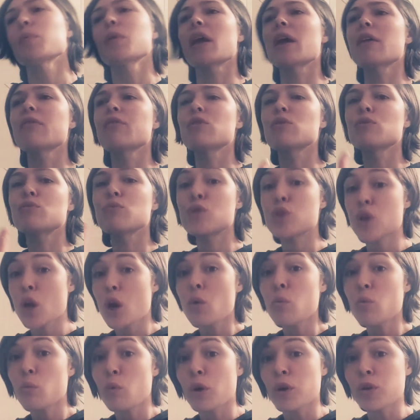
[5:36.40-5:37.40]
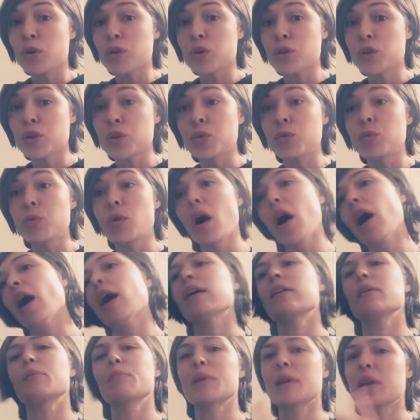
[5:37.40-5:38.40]
If you don't want to,
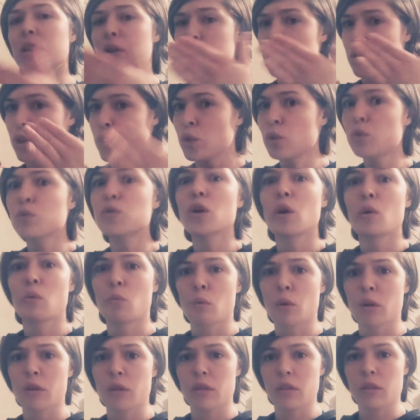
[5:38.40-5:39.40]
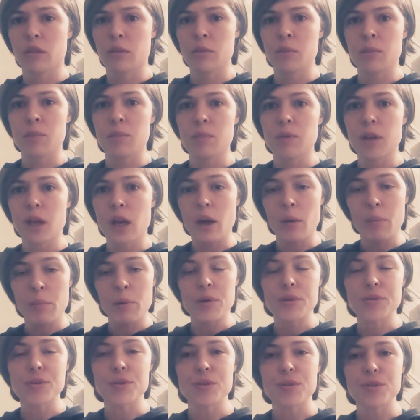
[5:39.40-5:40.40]
either because you don't want a
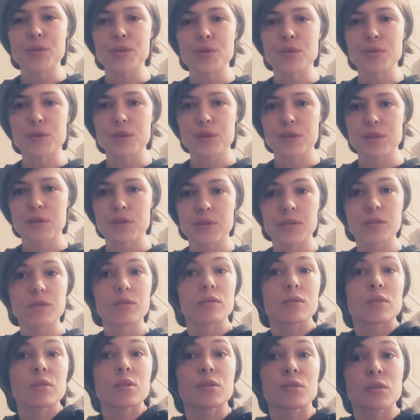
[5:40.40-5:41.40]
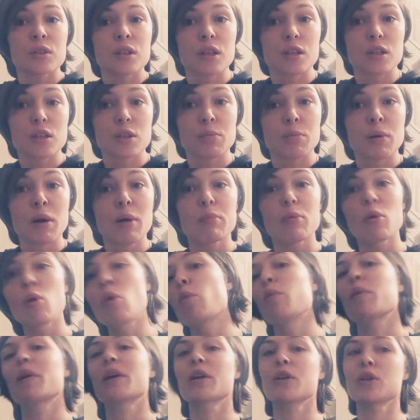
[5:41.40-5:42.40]
person to touch your pup, or
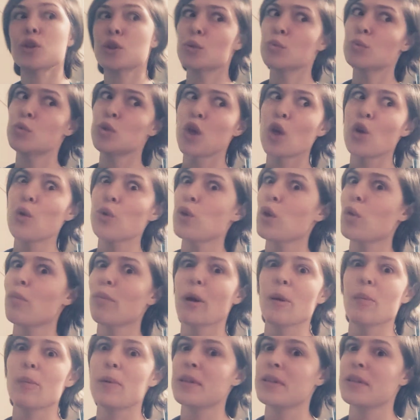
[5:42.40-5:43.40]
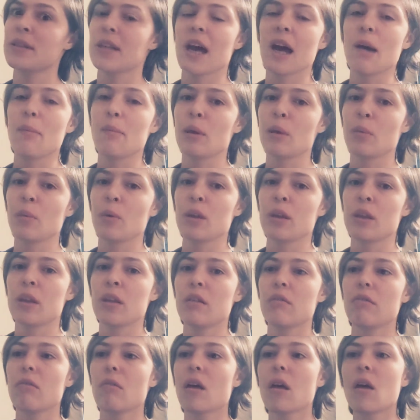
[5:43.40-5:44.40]
because you know your pup isn't happy with
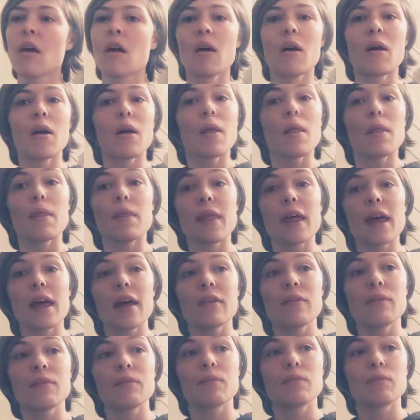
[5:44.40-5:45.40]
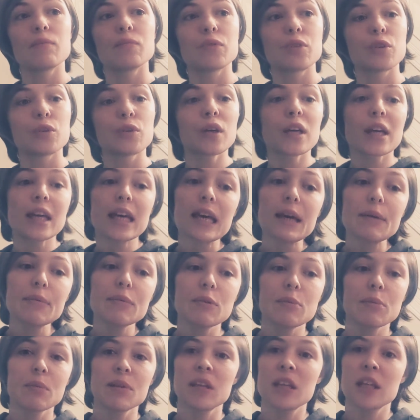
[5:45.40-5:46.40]
it, then you can keep
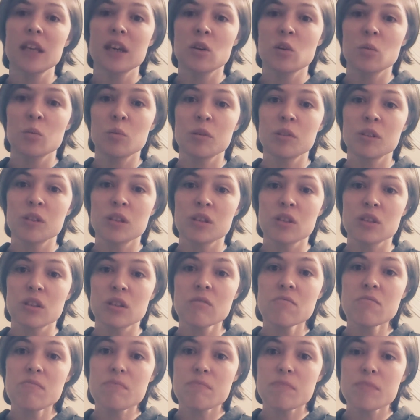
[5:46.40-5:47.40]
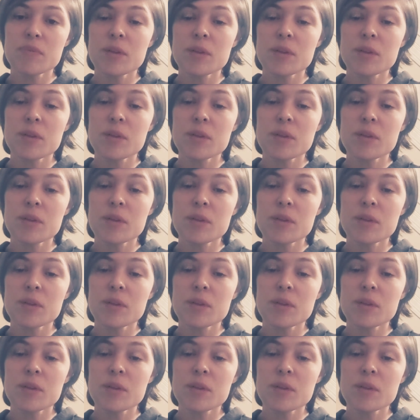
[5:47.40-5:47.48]
them in the heel position.